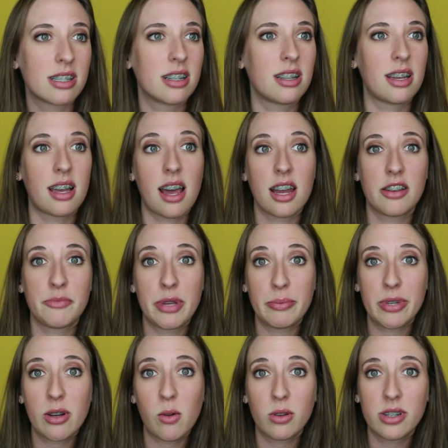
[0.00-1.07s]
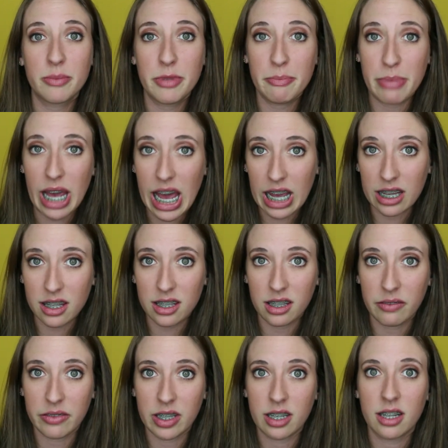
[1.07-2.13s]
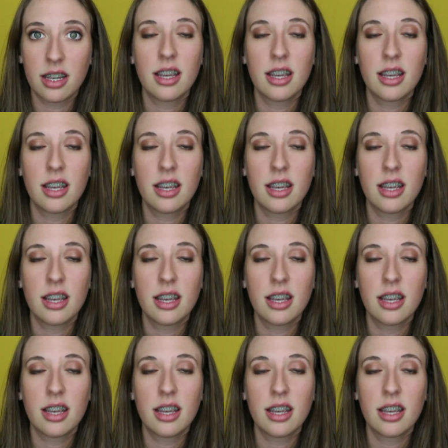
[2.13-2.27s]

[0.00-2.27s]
Or are they kind of maybe holding me back even?